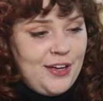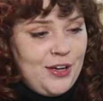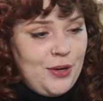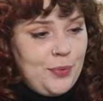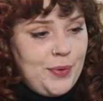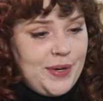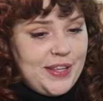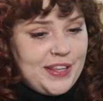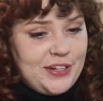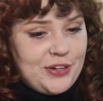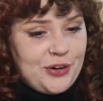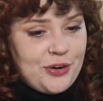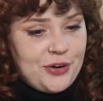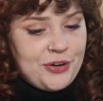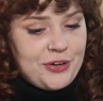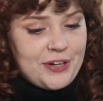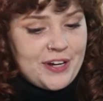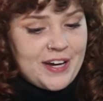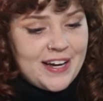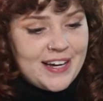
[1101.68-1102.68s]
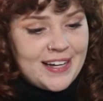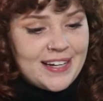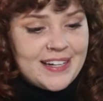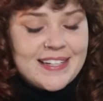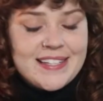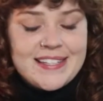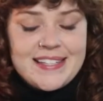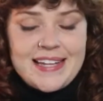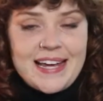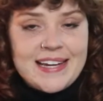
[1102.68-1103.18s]
with no
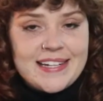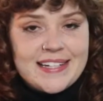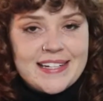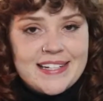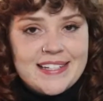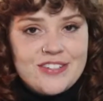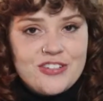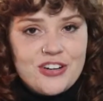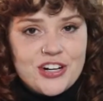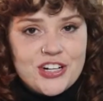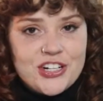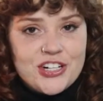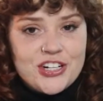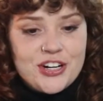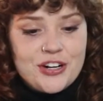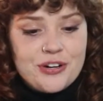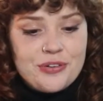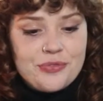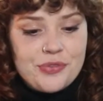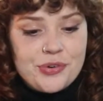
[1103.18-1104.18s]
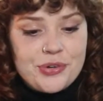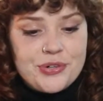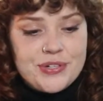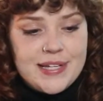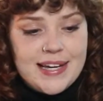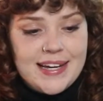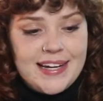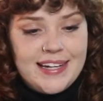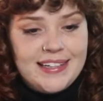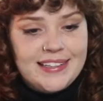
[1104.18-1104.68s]
set structure,
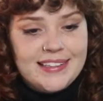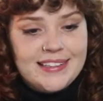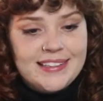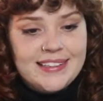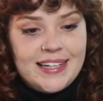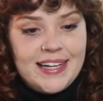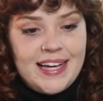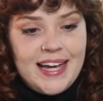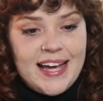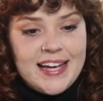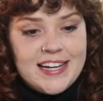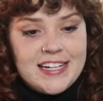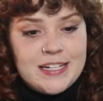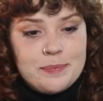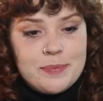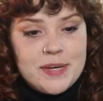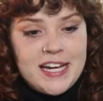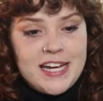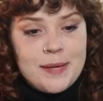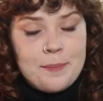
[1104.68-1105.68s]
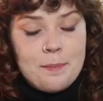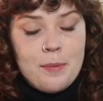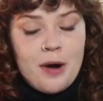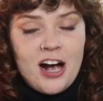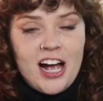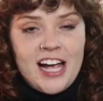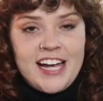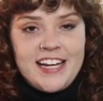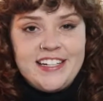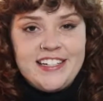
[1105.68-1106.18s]
routine, can be
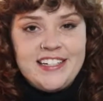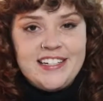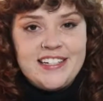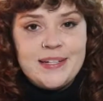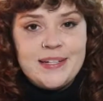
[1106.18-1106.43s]
mind